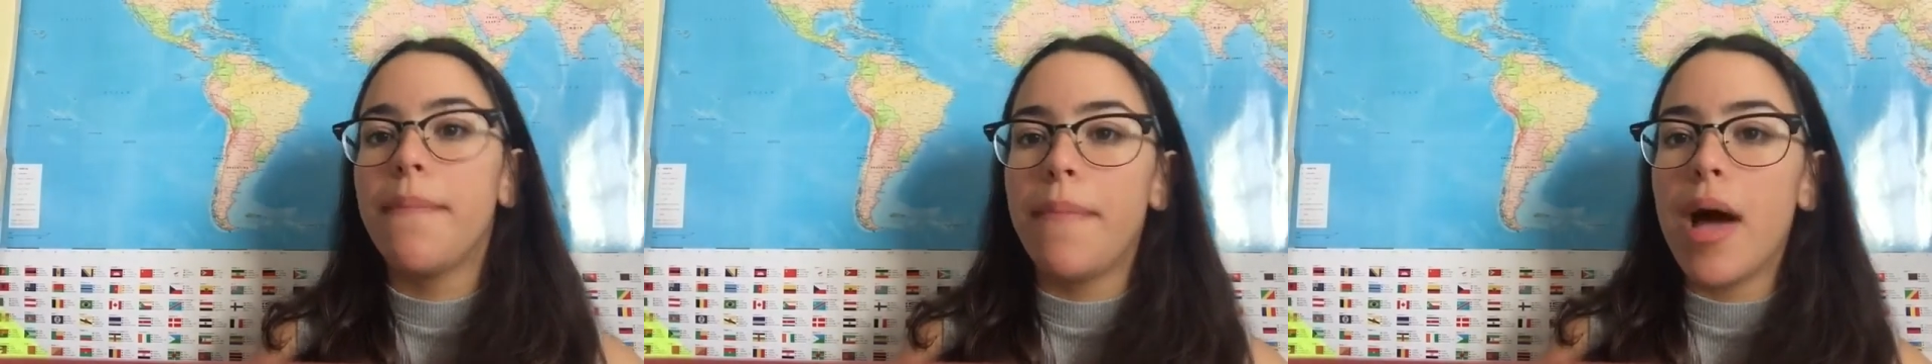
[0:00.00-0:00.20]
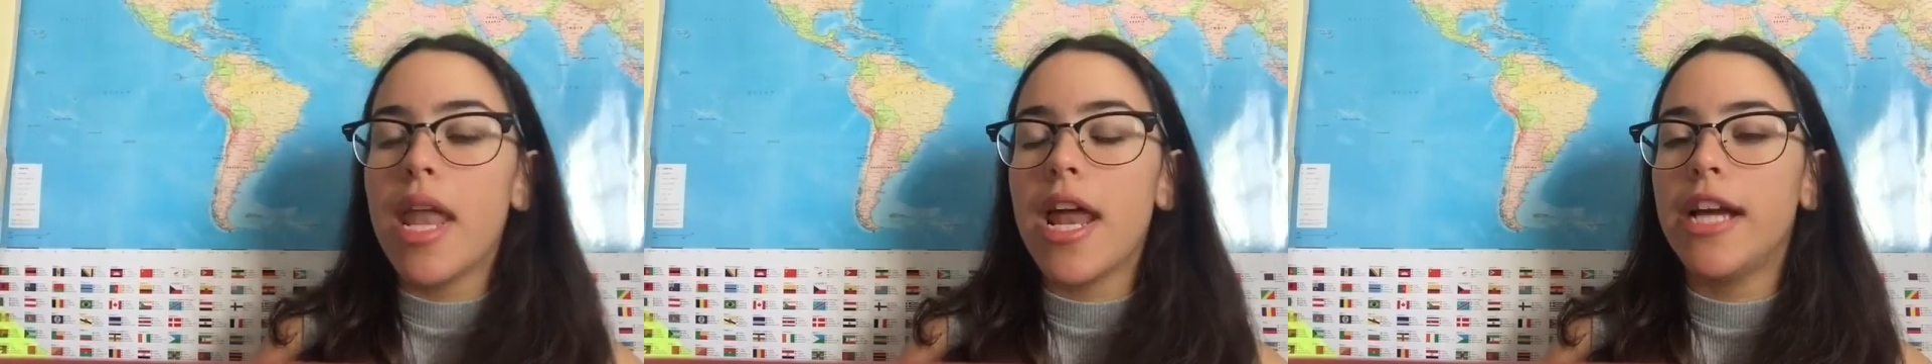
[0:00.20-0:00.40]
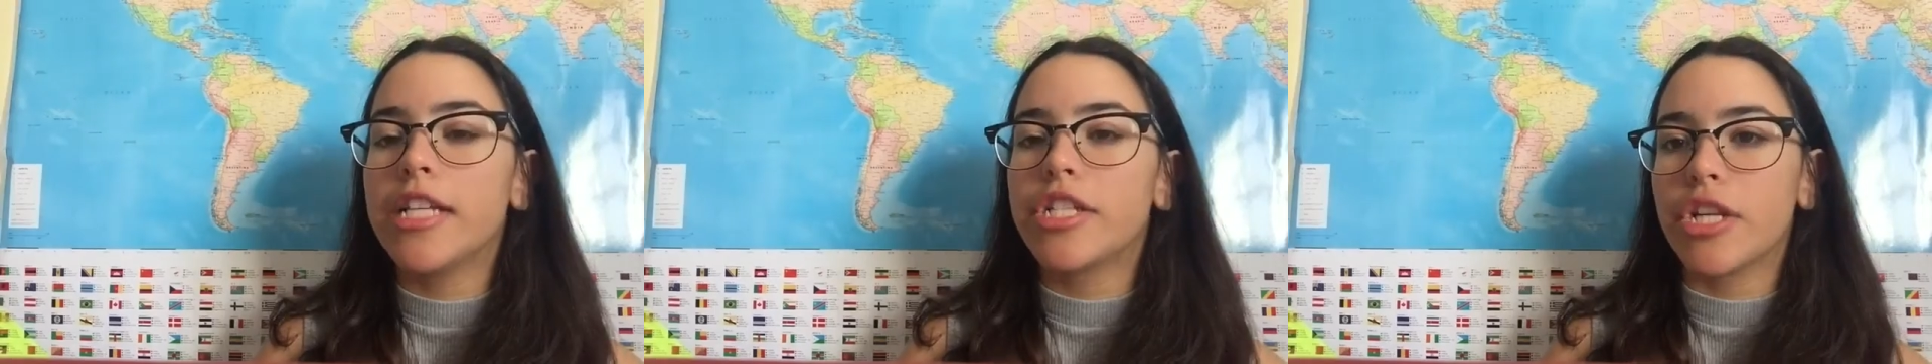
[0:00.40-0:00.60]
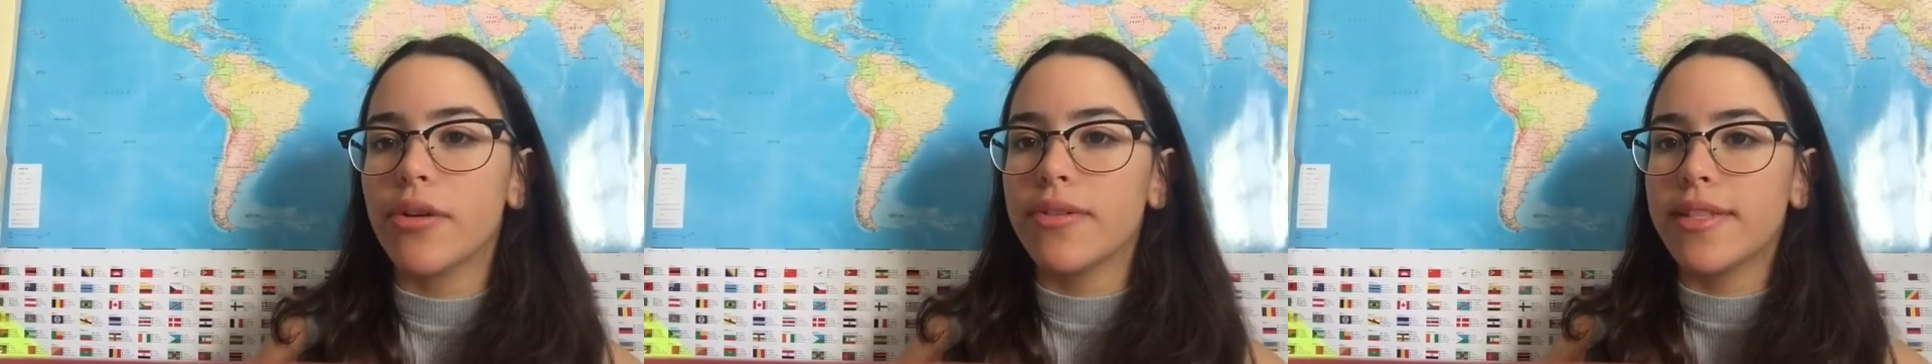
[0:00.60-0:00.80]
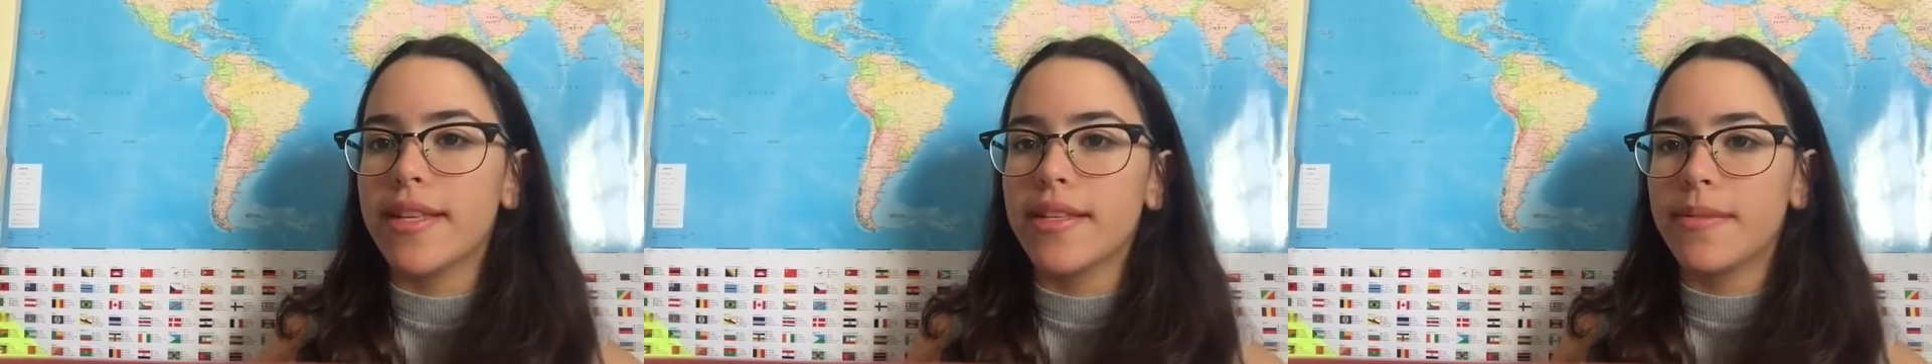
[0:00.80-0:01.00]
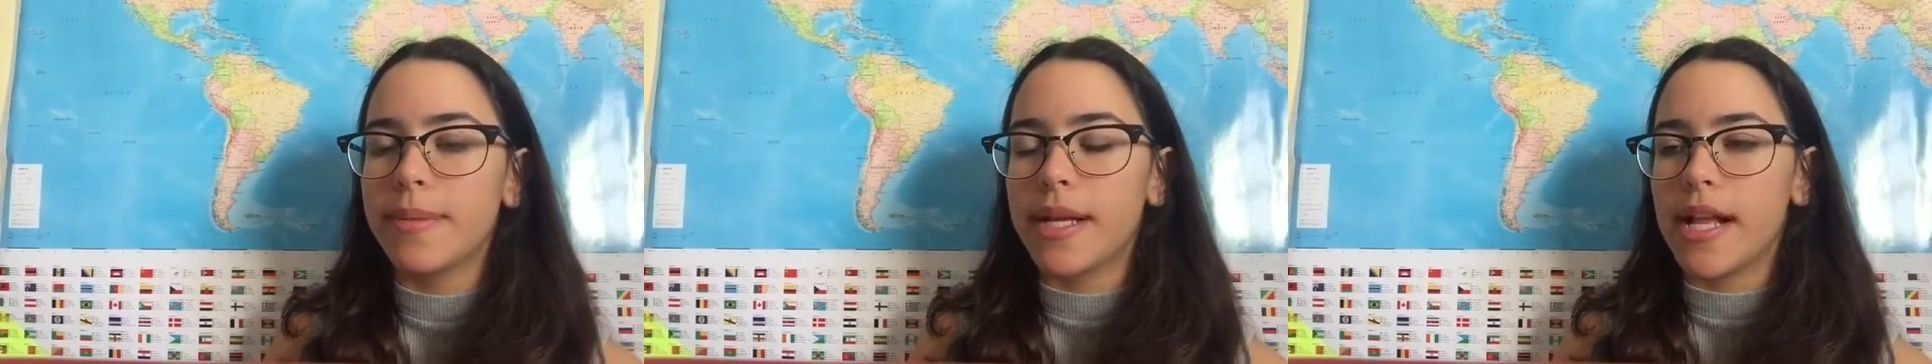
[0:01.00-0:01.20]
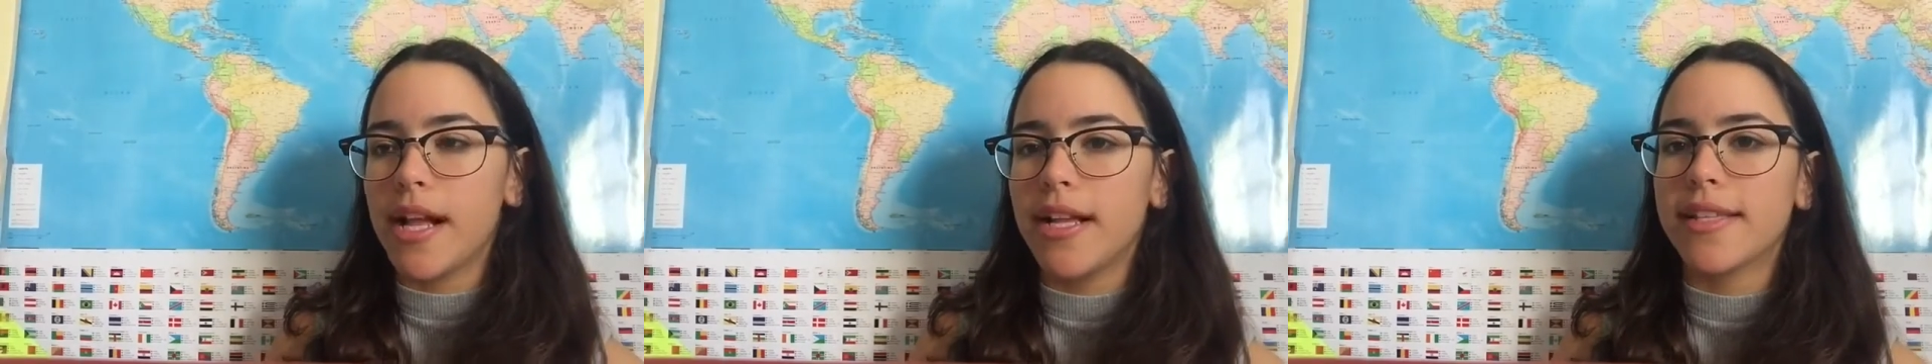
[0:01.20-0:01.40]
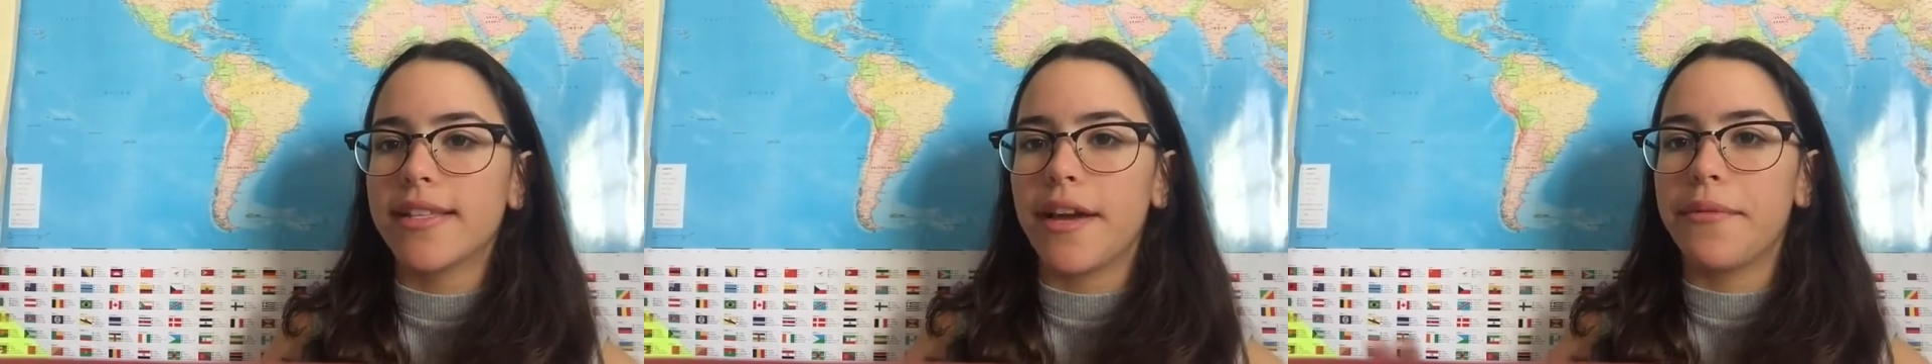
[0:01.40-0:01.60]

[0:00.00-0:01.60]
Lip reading: But I chose this because